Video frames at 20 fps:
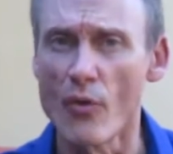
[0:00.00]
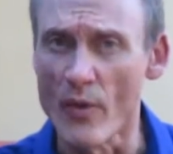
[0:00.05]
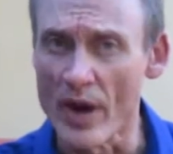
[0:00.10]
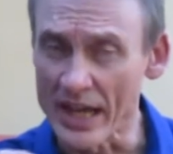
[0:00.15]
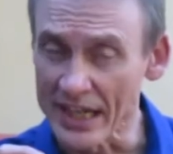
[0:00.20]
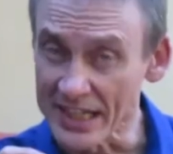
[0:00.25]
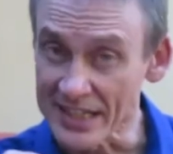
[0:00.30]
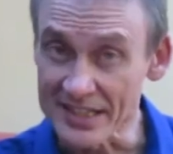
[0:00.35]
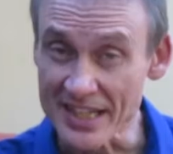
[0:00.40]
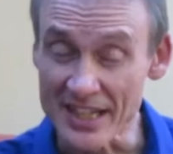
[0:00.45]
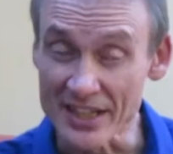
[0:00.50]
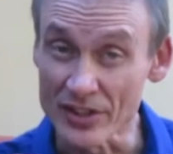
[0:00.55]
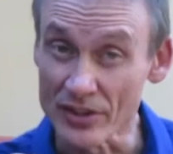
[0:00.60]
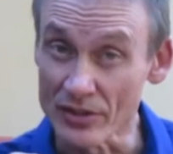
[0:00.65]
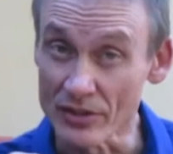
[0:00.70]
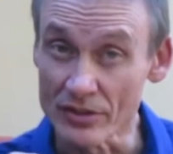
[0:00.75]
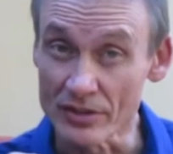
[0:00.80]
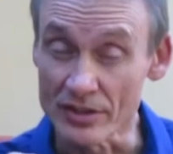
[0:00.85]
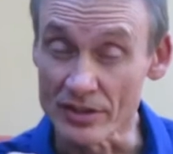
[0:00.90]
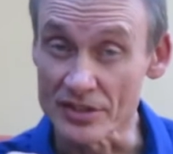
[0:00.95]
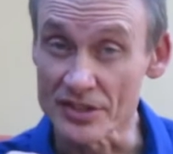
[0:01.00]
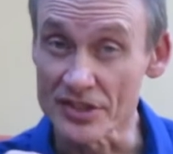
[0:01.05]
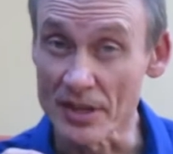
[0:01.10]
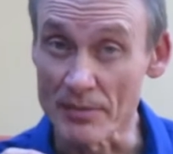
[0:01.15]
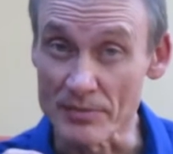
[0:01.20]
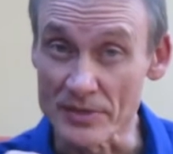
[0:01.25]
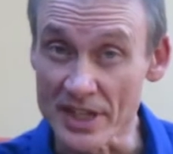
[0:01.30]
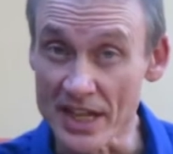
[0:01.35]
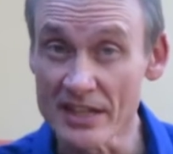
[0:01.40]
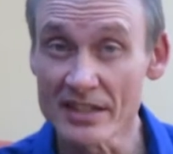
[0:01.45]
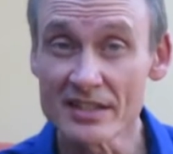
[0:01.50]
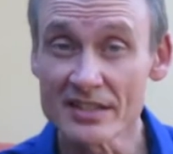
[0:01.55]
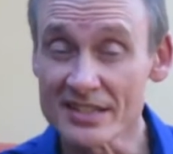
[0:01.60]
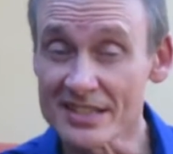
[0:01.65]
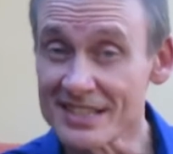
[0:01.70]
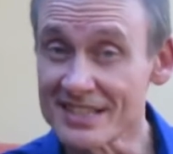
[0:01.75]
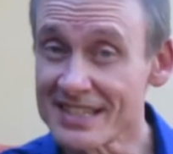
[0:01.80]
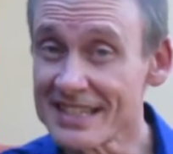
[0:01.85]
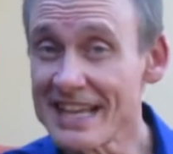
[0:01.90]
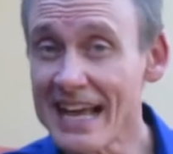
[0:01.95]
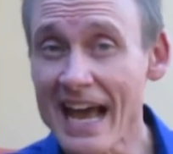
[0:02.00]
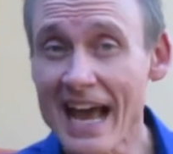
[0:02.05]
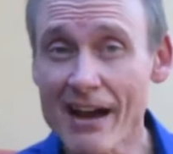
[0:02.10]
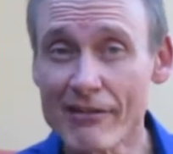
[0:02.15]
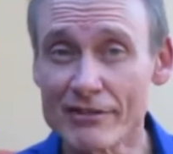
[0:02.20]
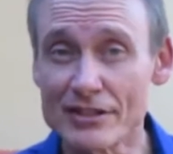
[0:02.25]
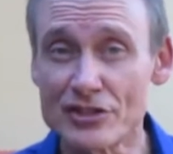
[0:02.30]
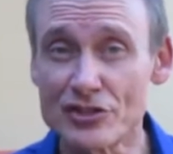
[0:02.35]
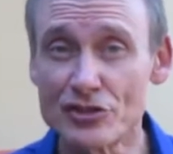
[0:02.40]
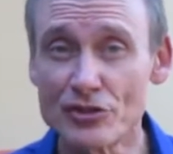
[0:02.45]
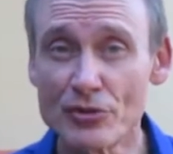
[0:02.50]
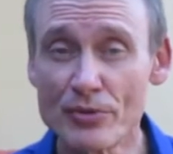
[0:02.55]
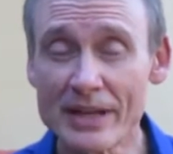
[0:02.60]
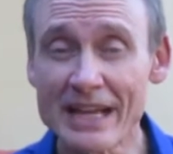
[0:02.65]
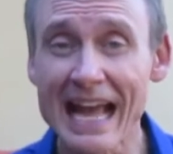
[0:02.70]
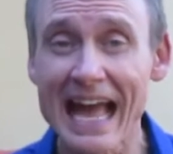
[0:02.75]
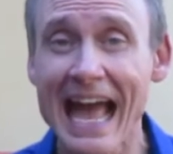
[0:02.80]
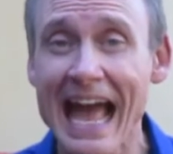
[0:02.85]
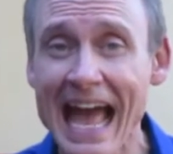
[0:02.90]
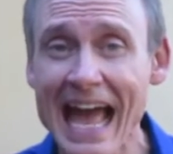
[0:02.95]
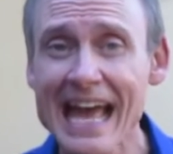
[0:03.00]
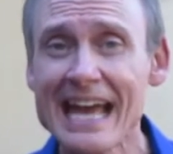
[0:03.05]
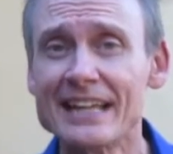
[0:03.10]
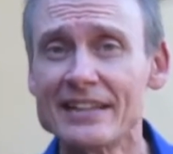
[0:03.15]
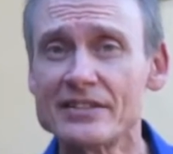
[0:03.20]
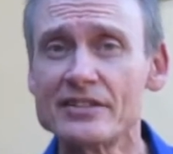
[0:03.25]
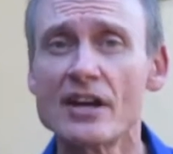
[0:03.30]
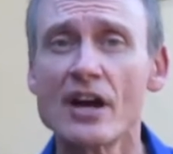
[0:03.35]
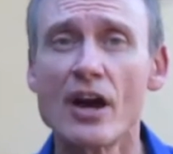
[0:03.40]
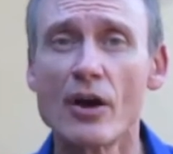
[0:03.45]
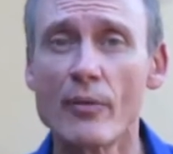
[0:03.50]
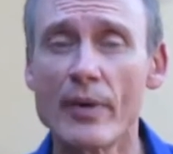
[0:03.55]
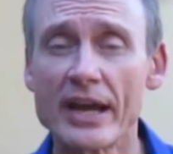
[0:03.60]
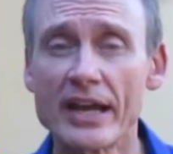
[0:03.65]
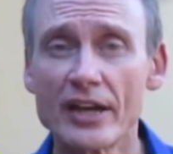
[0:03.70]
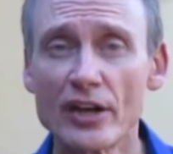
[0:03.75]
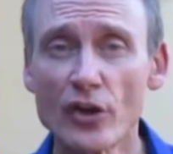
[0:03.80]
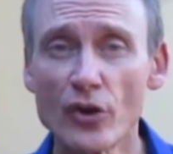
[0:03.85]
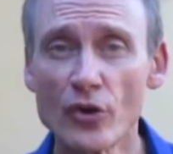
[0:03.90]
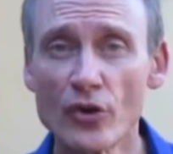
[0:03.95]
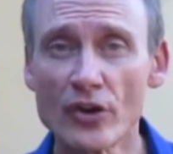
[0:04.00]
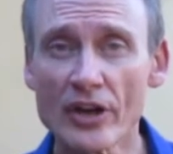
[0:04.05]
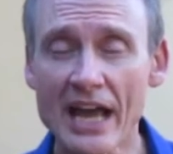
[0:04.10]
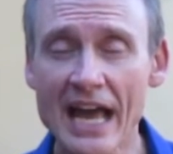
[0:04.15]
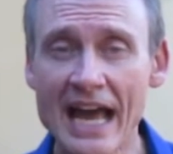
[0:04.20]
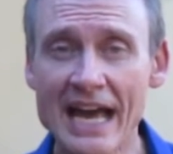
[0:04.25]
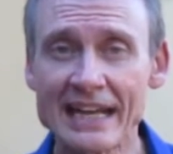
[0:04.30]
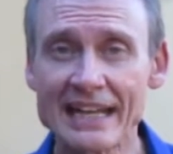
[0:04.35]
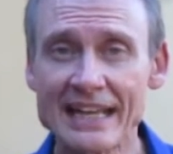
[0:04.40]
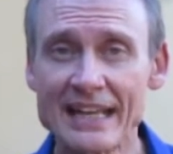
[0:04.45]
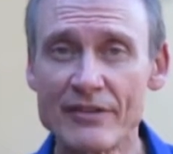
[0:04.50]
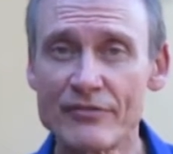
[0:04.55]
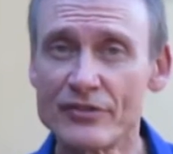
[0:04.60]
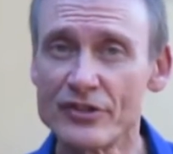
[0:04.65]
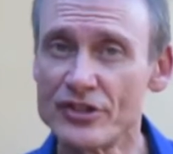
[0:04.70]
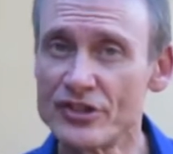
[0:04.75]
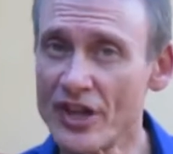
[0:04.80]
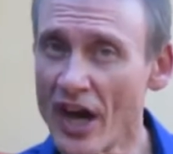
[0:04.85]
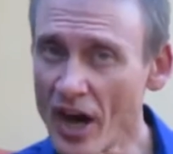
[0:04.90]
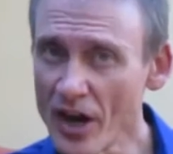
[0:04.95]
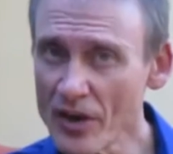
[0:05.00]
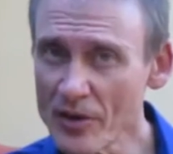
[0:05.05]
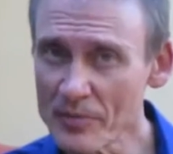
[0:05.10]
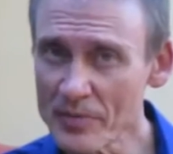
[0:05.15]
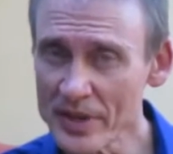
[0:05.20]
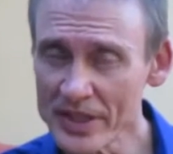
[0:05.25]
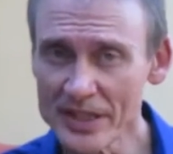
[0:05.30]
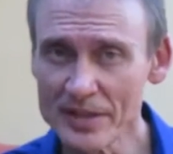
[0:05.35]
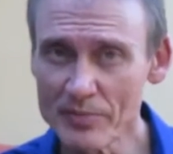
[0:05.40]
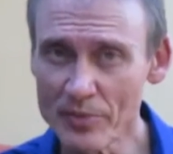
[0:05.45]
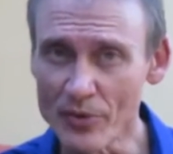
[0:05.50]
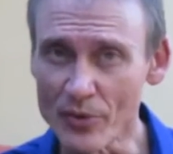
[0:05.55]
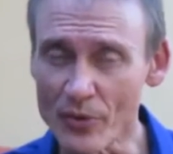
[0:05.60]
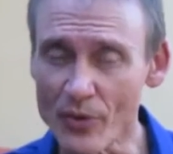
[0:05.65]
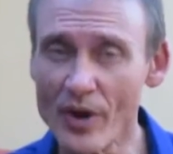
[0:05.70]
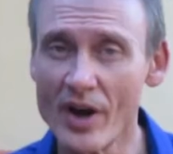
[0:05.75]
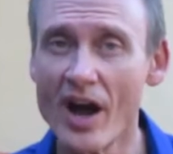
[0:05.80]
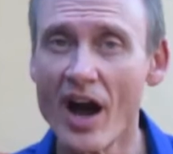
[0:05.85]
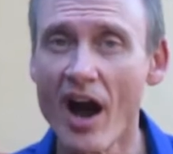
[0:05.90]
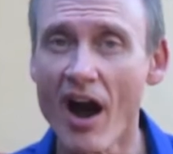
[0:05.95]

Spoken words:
We're going to take a look at some data to see how it's doing, and we're going to look at if young people